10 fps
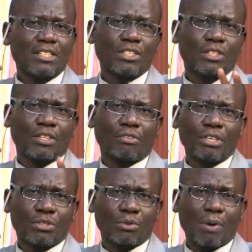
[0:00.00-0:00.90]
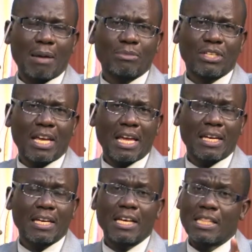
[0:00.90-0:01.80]
is the reason why I'm
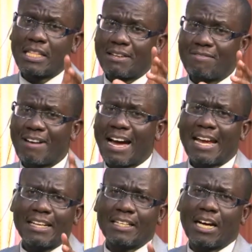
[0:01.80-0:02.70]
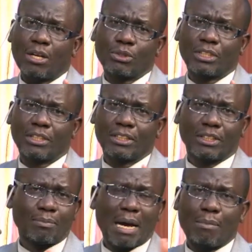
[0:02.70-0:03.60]
saying the divine encounter, as
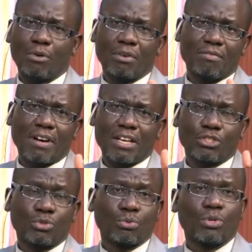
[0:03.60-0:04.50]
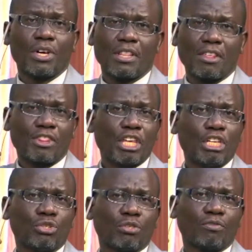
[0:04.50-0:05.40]
the Bible refers to the
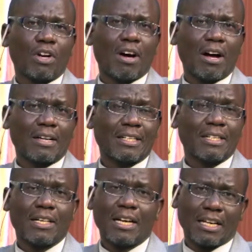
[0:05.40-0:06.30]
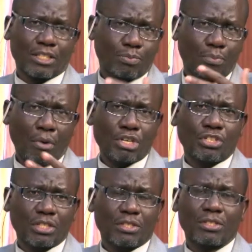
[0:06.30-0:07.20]
things of God as
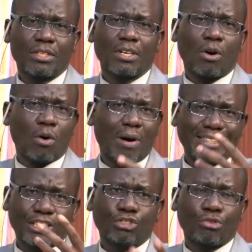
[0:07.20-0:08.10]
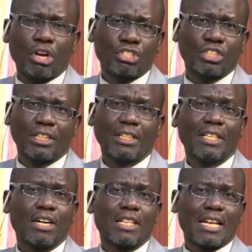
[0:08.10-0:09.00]
precious or as treasure
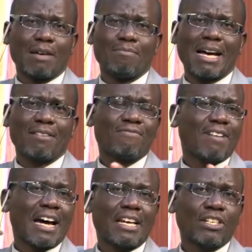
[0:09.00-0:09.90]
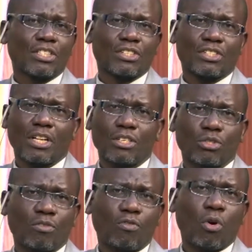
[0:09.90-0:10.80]
that a man finds and sells
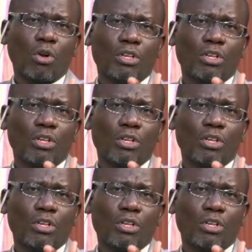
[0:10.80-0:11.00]
off all